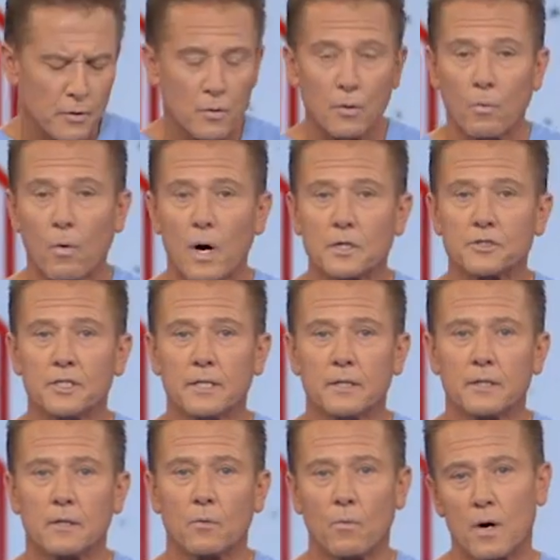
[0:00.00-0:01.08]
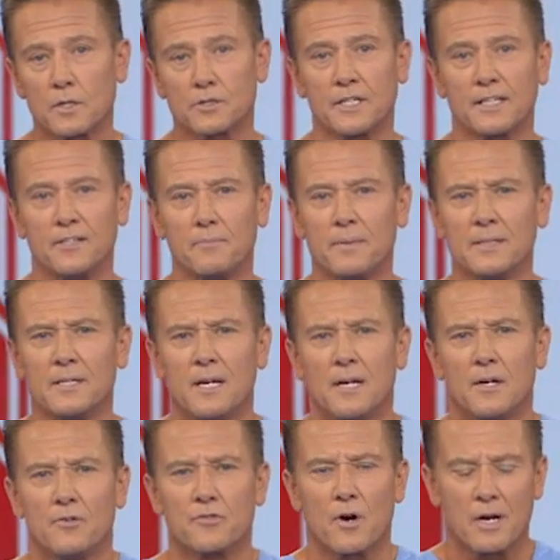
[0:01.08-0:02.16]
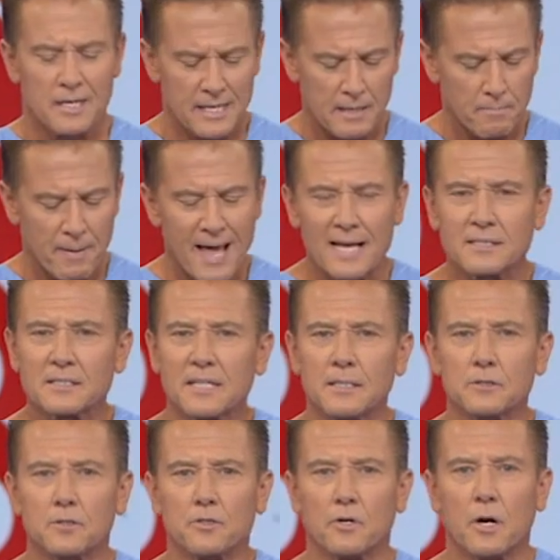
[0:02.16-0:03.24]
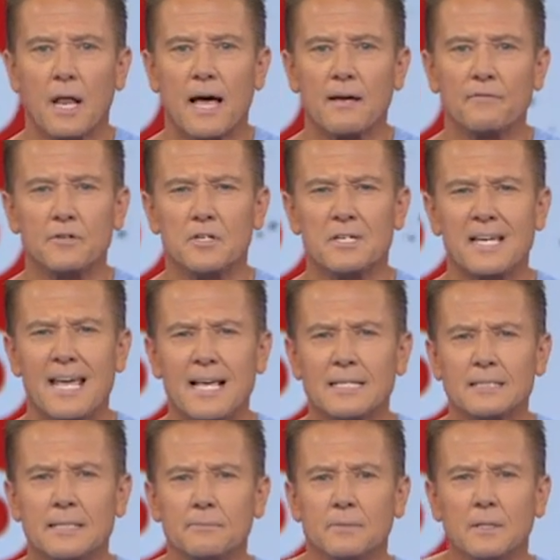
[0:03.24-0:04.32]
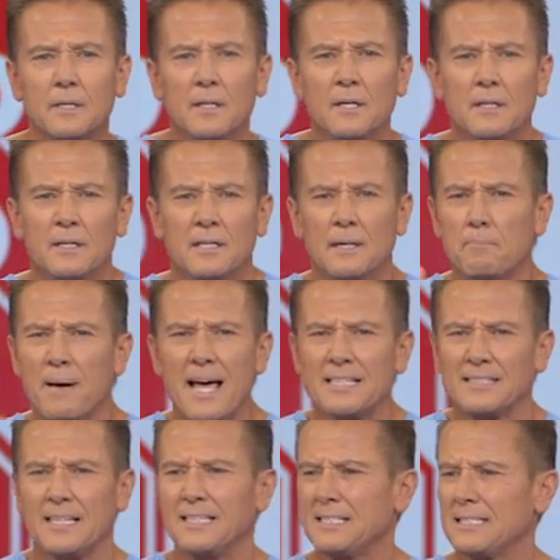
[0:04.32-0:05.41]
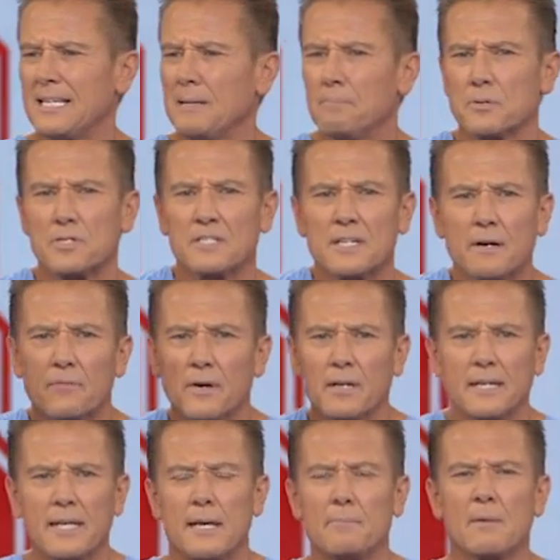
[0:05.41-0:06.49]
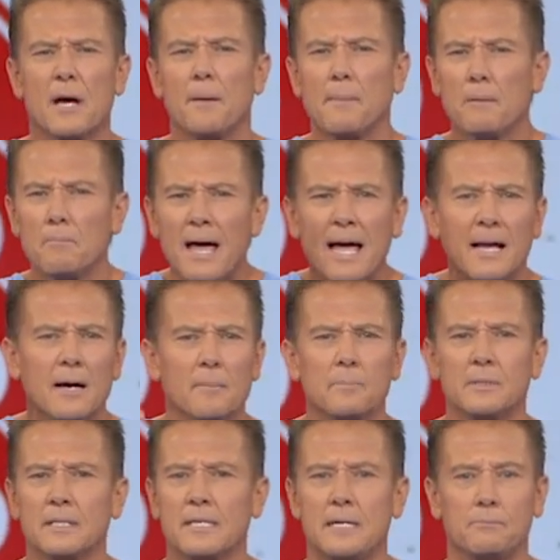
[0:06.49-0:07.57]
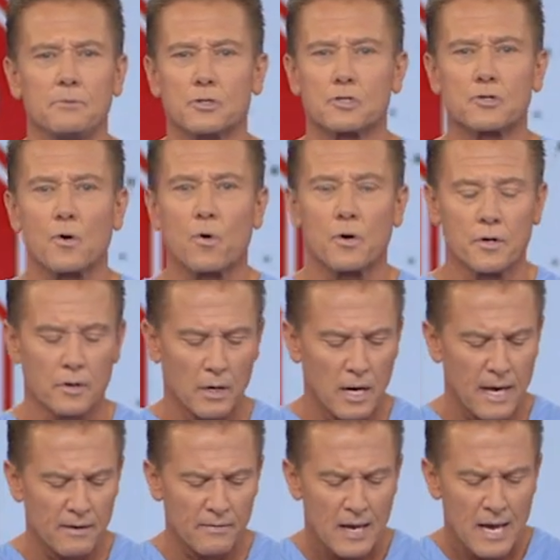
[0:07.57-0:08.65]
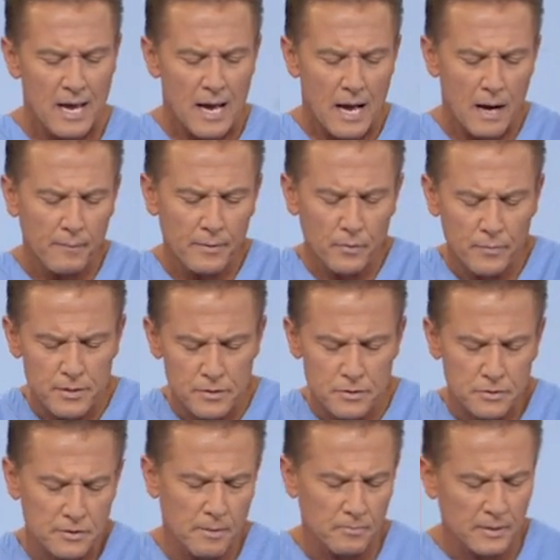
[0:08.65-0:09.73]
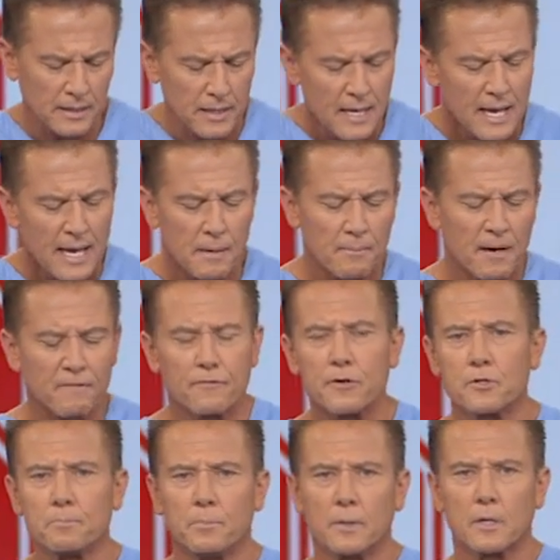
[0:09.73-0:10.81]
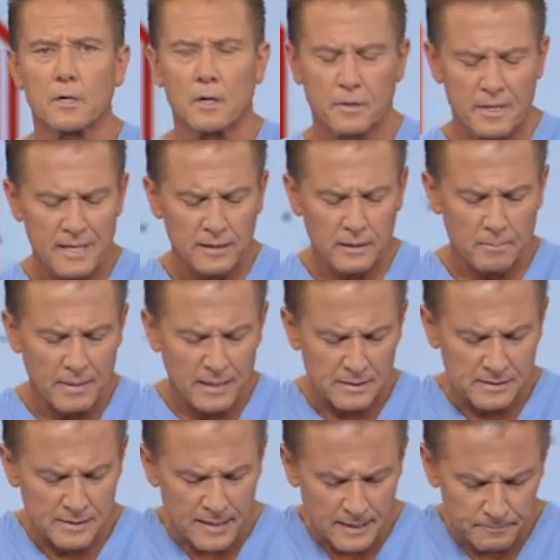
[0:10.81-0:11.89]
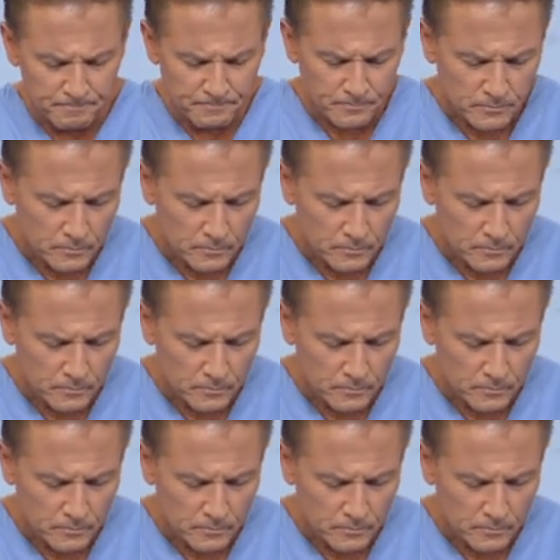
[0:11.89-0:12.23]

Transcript: you who are watching, you're watching and you've been trying to get past things in your life and you can't seem to get past it. They just keep persevering. They keep coming back up and they keep destroying your life. I want to read you something in my first book called Healing by Design.